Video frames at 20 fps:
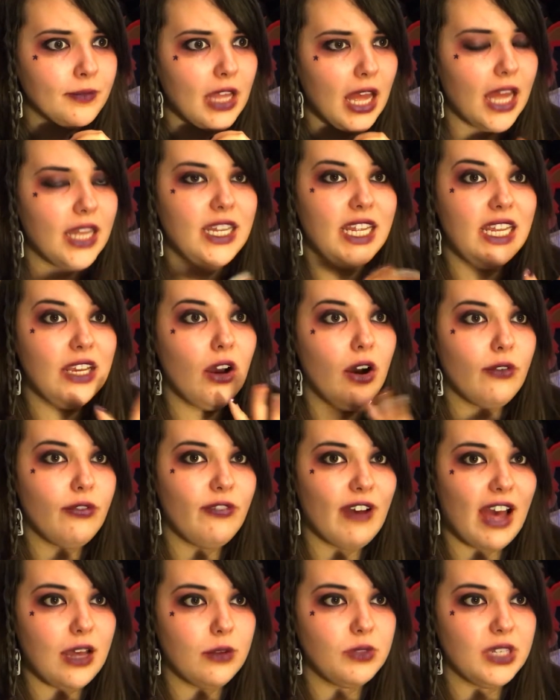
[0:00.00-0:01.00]
and he got
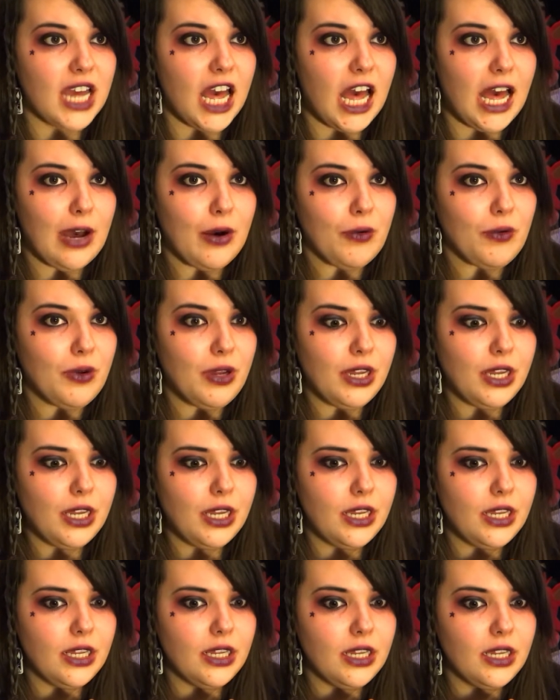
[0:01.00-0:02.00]
found out,
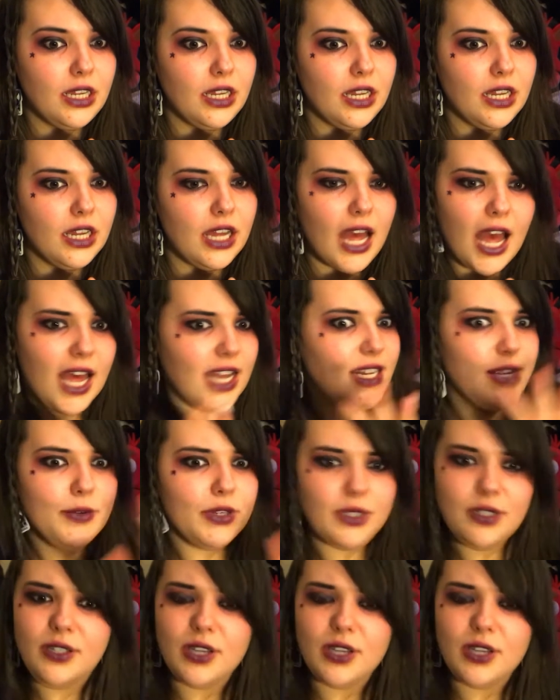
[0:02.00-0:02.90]
and it was,